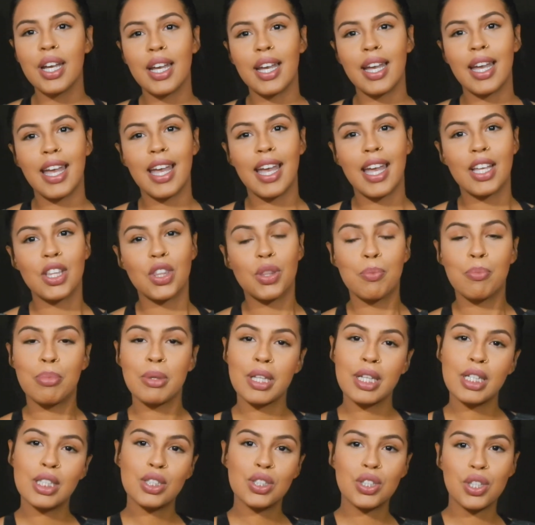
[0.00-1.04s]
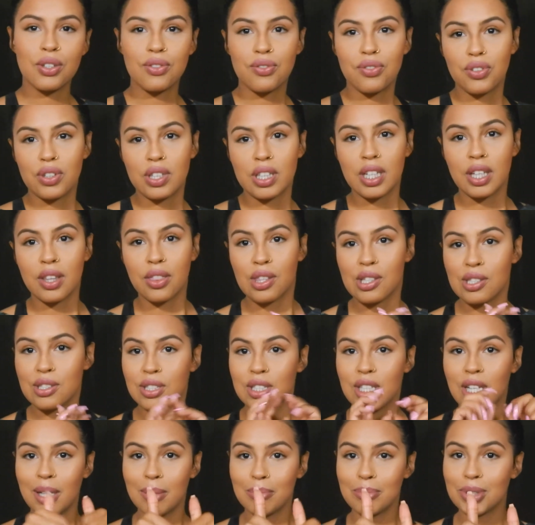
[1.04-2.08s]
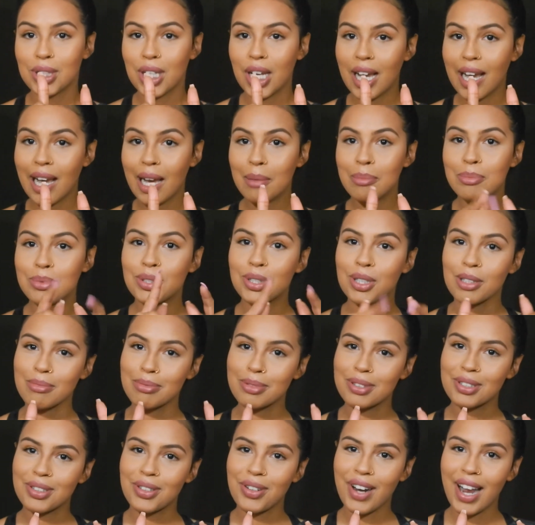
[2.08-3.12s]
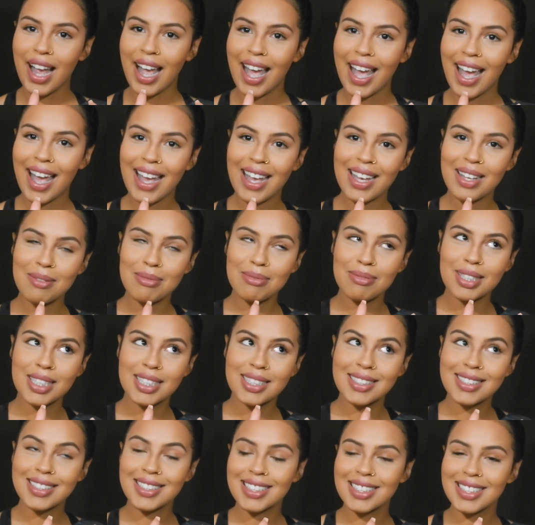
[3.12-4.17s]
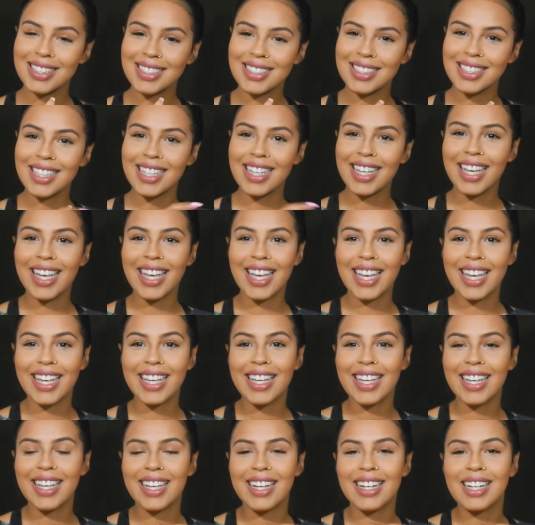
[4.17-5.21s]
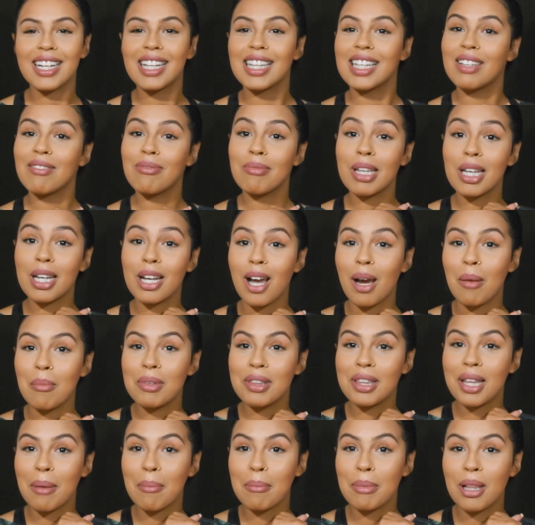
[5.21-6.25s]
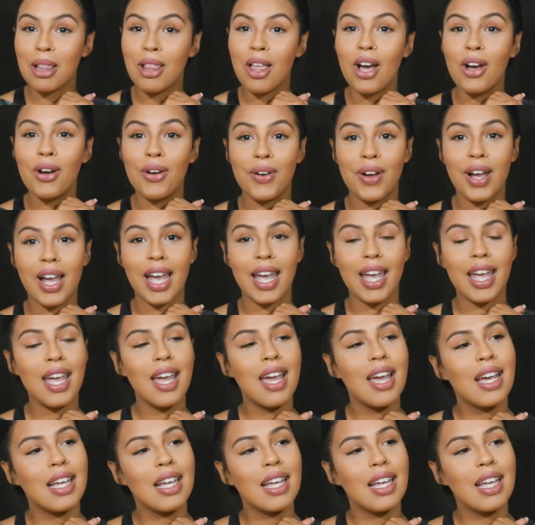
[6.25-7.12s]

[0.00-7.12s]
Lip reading: And please don't forget to thumbs up, subscribe, and leave me a comment down below, okay?